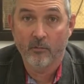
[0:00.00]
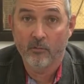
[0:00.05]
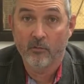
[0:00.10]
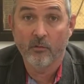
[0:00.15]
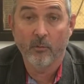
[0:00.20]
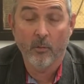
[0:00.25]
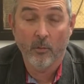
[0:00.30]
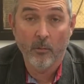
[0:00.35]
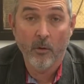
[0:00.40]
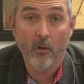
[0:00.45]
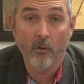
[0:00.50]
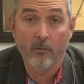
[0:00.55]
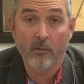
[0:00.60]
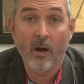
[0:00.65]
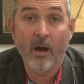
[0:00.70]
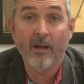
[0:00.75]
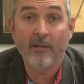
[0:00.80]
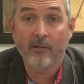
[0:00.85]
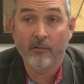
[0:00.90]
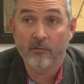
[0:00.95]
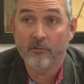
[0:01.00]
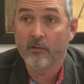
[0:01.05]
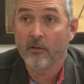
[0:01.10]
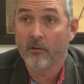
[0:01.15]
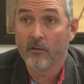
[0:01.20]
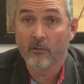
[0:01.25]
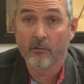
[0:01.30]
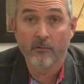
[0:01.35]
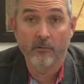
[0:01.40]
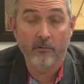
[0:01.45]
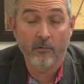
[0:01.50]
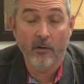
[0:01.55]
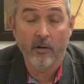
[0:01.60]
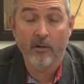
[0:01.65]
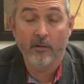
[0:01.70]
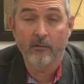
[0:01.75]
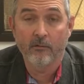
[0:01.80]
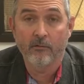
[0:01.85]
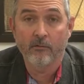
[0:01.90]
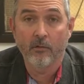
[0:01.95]
to promote highly skilled and
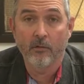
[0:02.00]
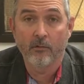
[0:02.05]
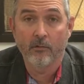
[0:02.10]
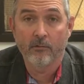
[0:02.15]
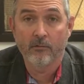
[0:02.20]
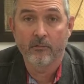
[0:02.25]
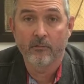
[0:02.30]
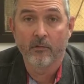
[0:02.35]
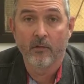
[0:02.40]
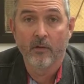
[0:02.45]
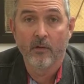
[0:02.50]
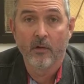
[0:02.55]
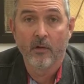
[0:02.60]
trained students